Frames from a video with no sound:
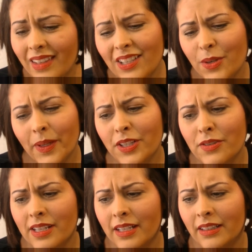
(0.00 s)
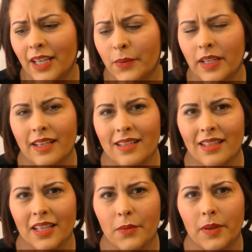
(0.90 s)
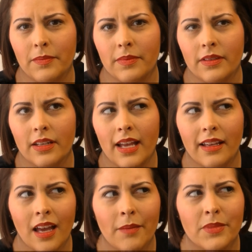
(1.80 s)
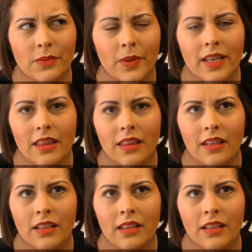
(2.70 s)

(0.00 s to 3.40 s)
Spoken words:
you wouldn't use it in liquid because the liquid comes with,